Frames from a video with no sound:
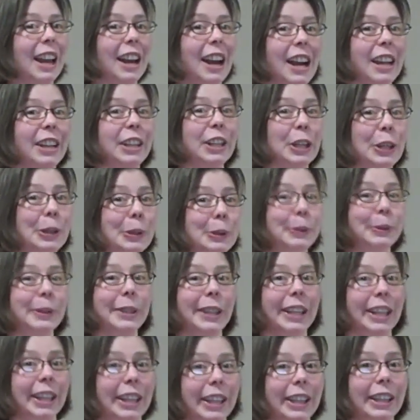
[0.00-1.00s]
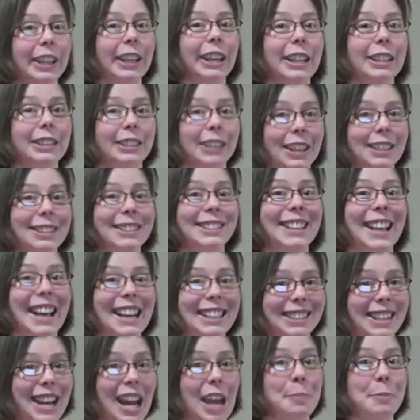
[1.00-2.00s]
I know that it does
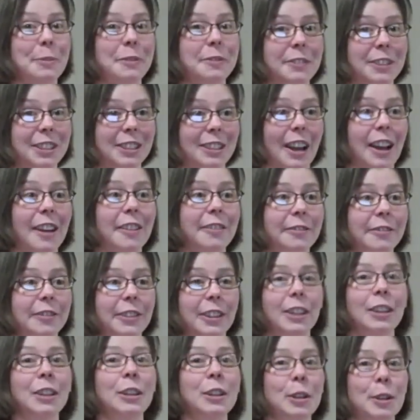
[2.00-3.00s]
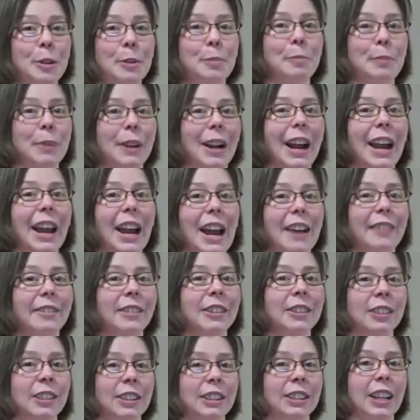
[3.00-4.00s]
that type of stuff, but I
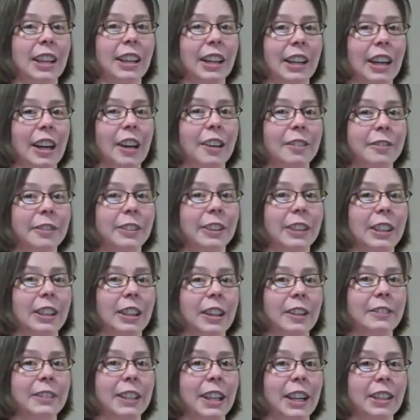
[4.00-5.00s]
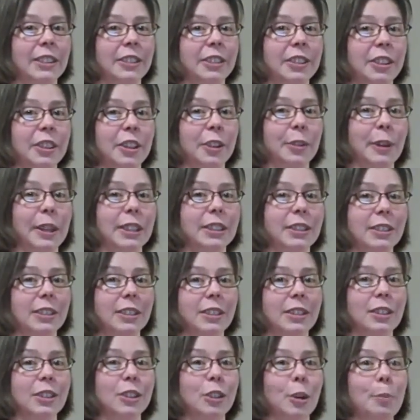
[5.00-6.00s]
haven't looked at it carefully enough to answer your
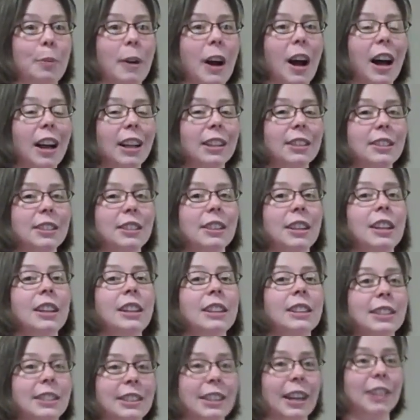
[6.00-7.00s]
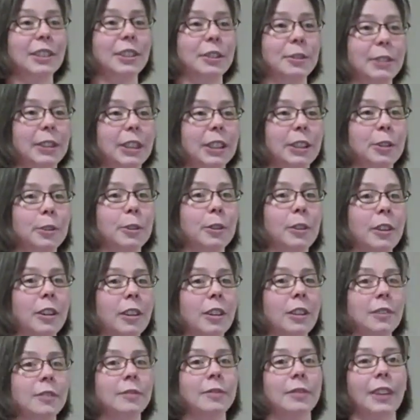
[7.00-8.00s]
question. So Pods sounds really
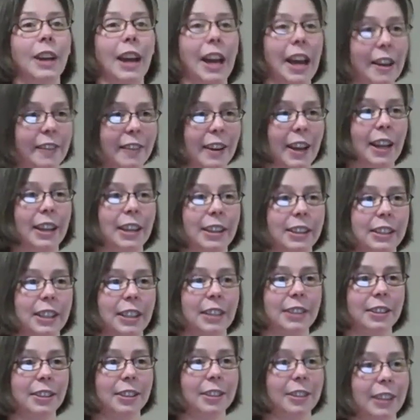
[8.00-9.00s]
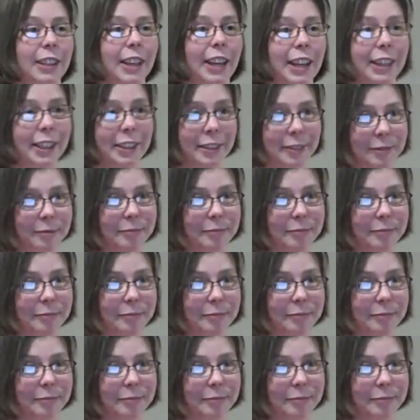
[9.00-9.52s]
cool. I haven't had a chance to look at it.